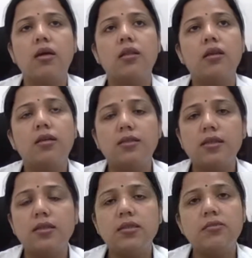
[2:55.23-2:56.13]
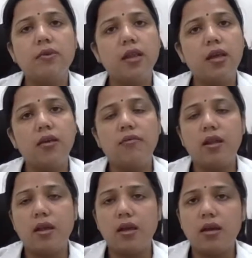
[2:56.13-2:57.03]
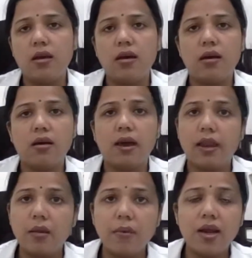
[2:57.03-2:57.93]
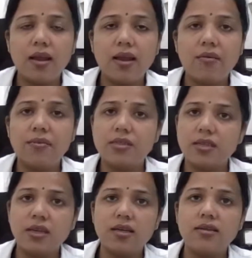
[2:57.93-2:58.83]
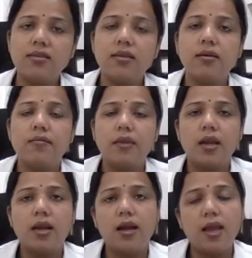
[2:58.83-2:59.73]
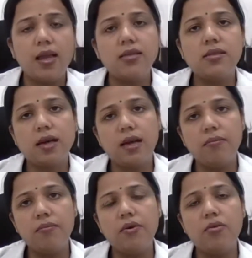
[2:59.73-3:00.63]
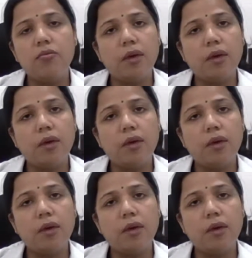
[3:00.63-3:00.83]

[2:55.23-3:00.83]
The disease is very enigmatic and mysterious. It takes time to